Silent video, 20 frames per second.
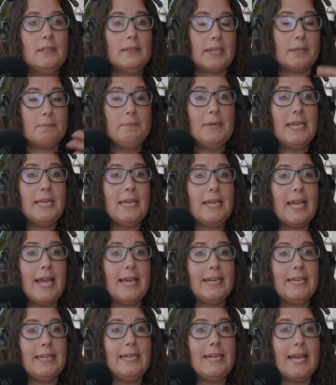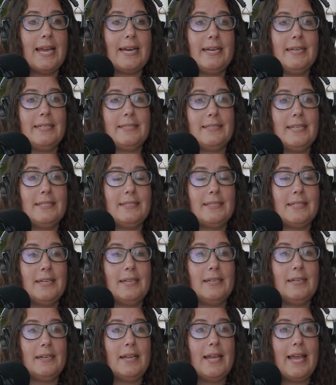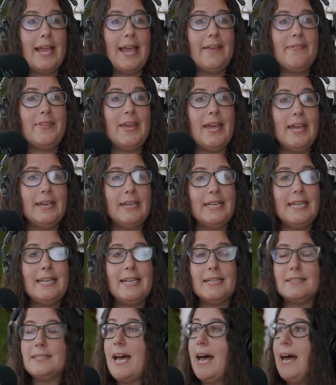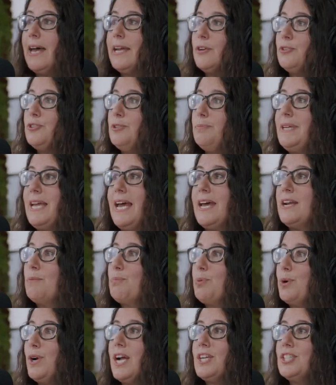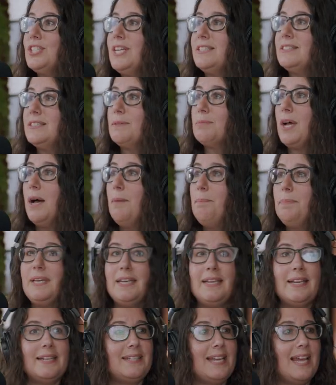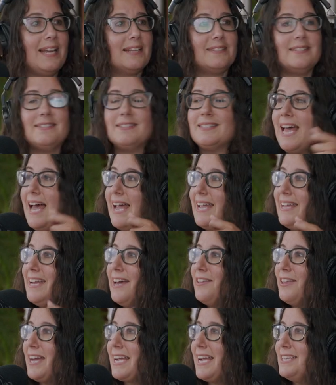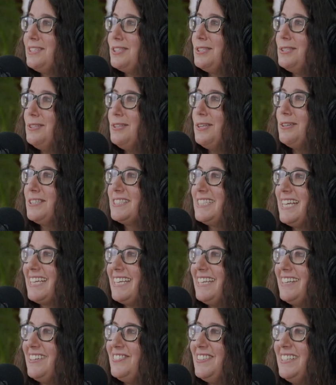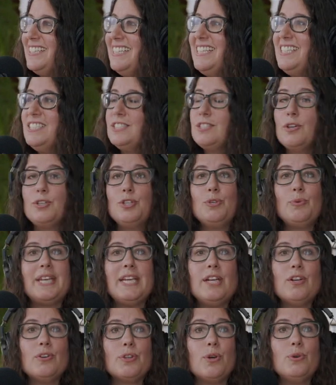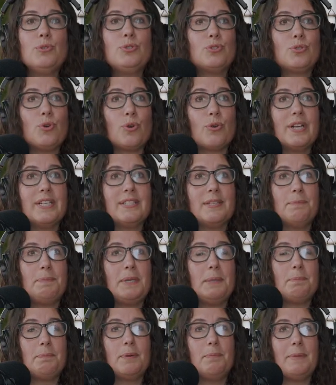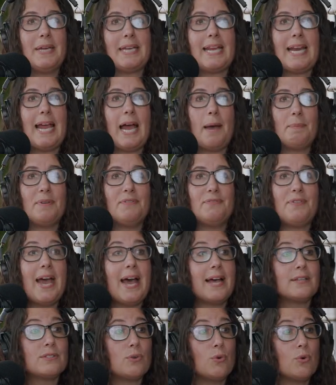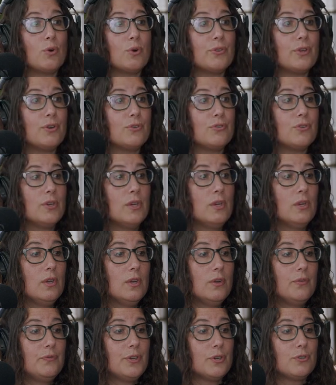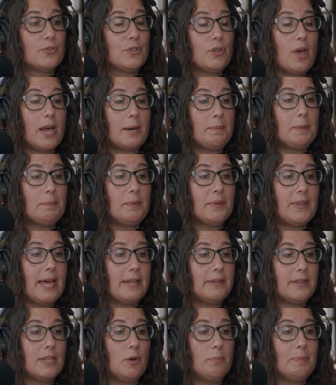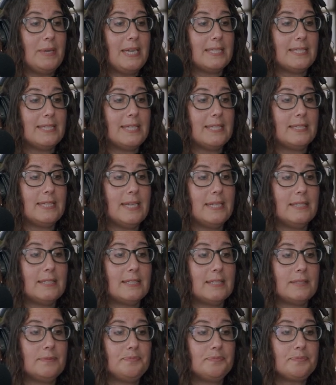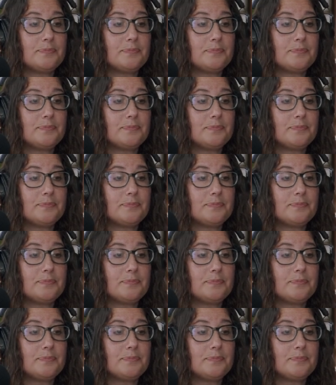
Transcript: like me, and he had an assistant, and then he gets hired to be head of production at some company and takes this guy, and now that guy's a studio executive. So you hear those stories, and people make it happen fast, or there's there's a lot of people that there'll be assistants